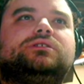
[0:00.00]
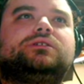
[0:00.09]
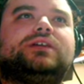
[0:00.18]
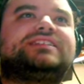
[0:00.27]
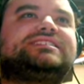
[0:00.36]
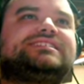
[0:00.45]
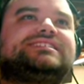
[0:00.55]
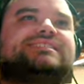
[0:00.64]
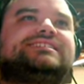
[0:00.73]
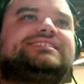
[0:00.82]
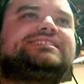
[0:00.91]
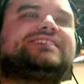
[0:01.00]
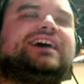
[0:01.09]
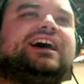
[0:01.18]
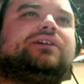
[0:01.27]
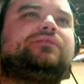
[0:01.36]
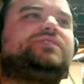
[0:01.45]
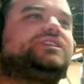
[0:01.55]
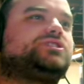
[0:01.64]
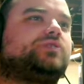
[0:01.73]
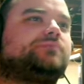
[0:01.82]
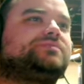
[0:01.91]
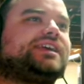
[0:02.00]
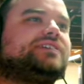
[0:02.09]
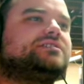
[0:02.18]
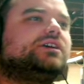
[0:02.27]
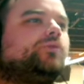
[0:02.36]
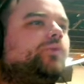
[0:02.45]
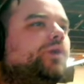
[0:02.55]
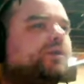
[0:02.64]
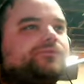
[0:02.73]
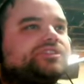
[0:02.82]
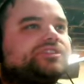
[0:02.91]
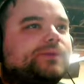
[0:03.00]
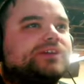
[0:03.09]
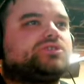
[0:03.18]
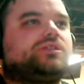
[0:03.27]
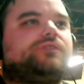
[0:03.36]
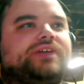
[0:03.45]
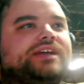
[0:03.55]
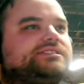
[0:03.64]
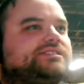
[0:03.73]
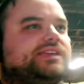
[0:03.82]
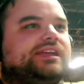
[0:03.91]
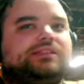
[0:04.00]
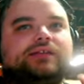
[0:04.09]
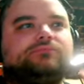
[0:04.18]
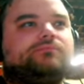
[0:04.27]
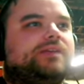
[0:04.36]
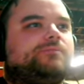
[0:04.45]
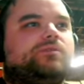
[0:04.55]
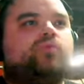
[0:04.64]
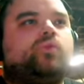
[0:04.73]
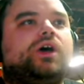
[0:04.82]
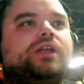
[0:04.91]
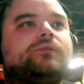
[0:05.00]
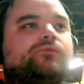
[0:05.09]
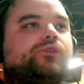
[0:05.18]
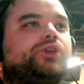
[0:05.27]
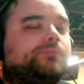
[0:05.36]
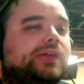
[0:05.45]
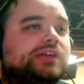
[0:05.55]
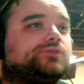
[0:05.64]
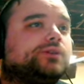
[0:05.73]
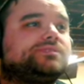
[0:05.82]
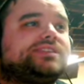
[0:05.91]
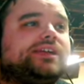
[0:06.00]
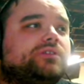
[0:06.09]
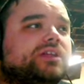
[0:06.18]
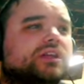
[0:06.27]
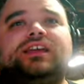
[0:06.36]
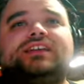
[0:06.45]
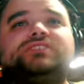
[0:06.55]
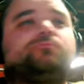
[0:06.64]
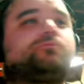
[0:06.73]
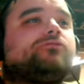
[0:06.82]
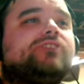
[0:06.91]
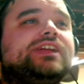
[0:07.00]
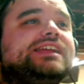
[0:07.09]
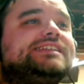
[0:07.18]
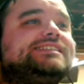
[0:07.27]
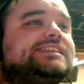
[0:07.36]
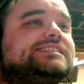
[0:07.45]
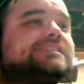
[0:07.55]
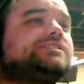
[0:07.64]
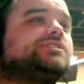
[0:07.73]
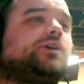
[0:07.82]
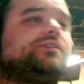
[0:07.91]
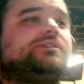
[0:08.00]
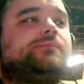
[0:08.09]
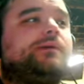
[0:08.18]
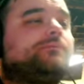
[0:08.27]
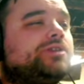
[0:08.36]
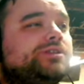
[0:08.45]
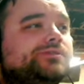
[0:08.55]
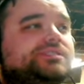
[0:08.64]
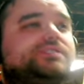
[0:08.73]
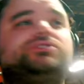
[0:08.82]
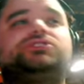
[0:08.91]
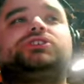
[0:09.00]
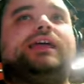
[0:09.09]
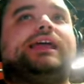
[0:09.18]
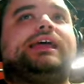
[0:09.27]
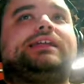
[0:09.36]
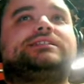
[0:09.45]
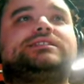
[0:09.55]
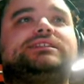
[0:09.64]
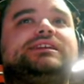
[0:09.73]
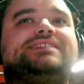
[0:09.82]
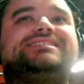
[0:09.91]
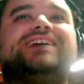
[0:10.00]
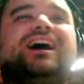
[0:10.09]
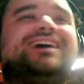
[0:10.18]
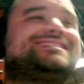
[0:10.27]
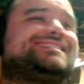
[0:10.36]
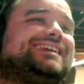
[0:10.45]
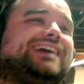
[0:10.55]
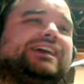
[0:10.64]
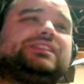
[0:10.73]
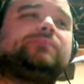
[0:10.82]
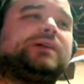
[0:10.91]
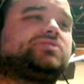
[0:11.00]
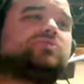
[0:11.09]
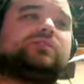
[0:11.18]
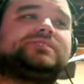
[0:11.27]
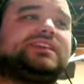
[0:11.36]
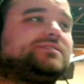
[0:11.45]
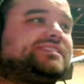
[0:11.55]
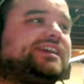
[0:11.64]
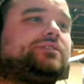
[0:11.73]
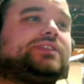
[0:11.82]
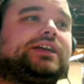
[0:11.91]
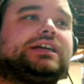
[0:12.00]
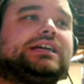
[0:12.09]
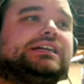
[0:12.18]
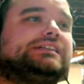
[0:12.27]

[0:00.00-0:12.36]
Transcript: instances of this drum set, one for special effects and then maybe one for your main drum sound, it's pretty decent on the memory usage, and it's honestly got the best drum sounds out there.